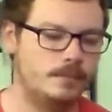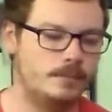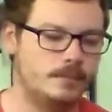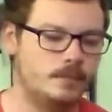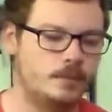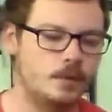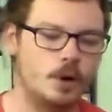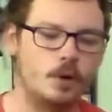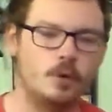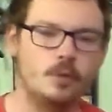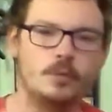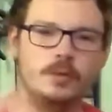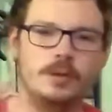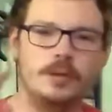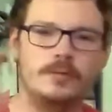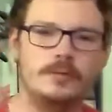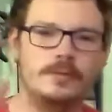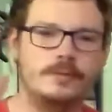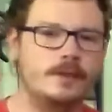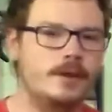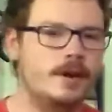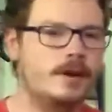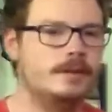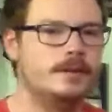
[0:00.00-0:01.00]
Don't
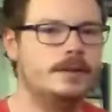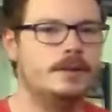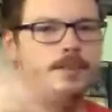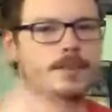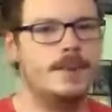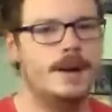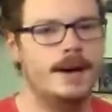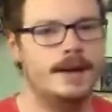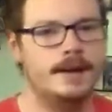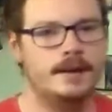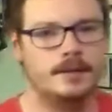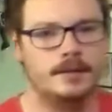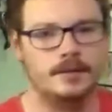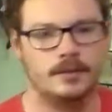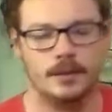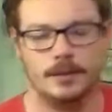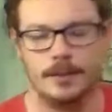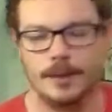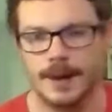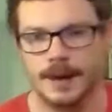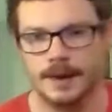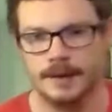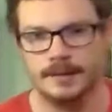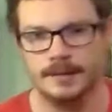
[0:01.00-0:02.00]
even talk to
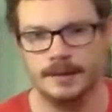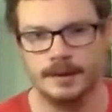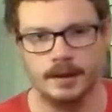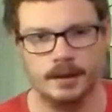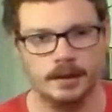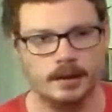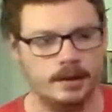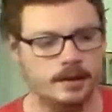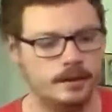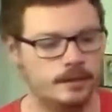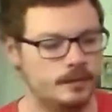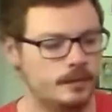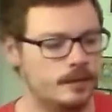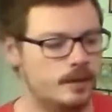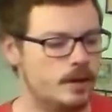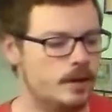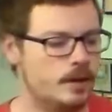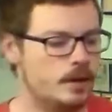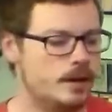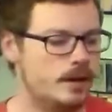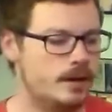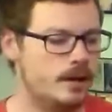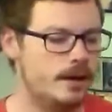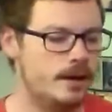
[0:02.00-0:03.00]
Tobias Harris.
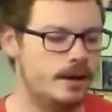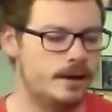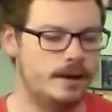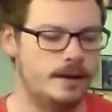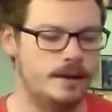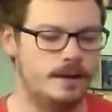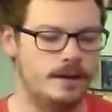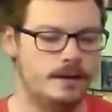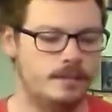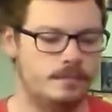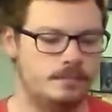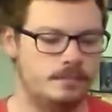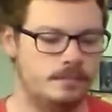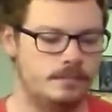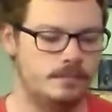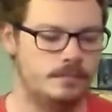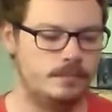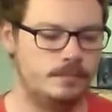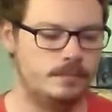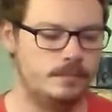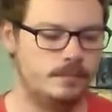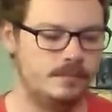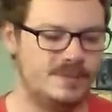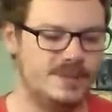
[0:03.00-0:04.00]
I'd
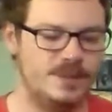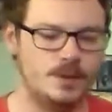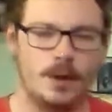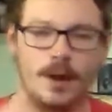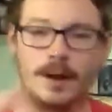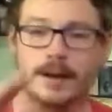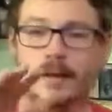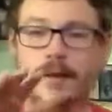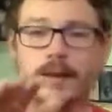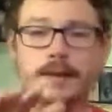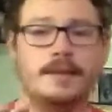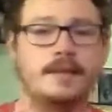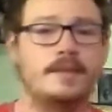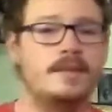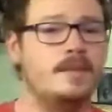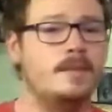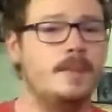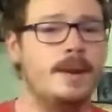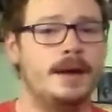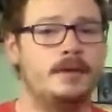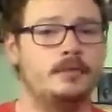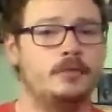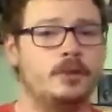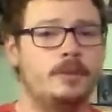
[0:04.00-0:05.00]
like to see
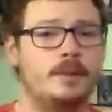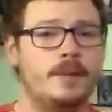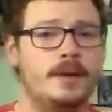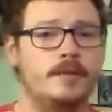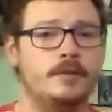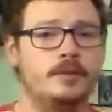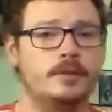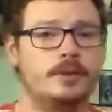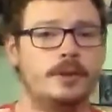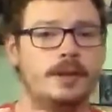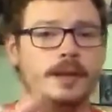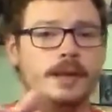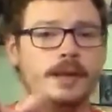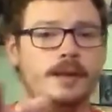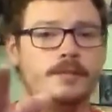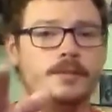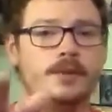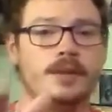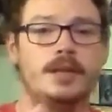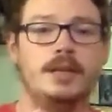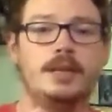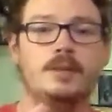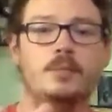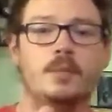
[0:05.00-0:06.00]
Patrick Beverly. If
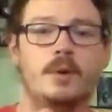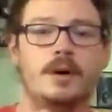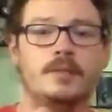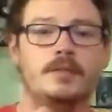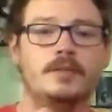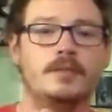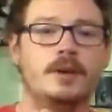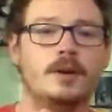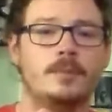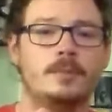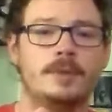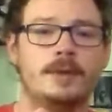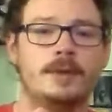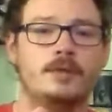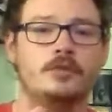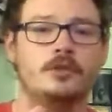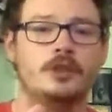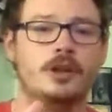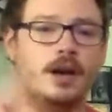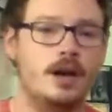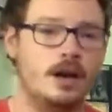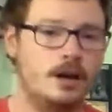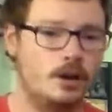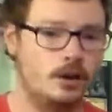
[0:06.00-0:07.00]
he wants to come play in
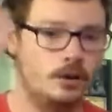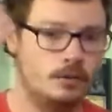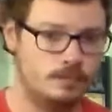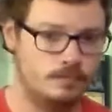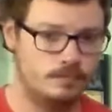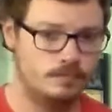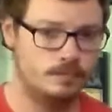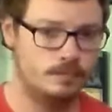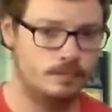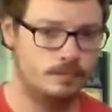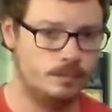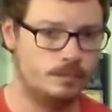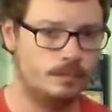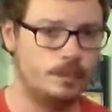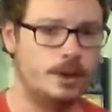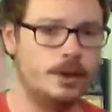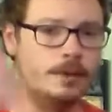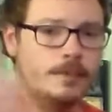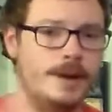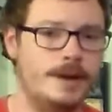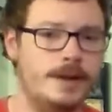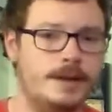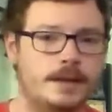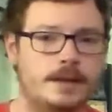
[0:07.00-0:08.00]
Chicago, bring
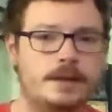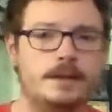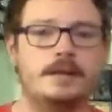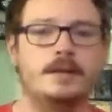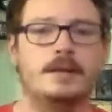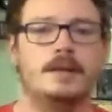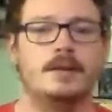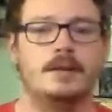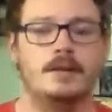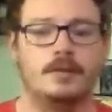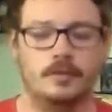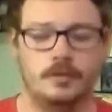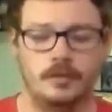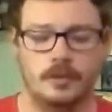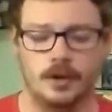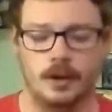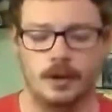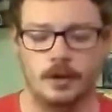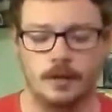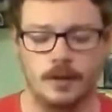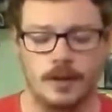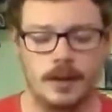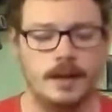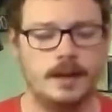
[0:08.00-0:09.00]
him on in.
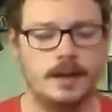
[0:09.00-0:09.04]
So,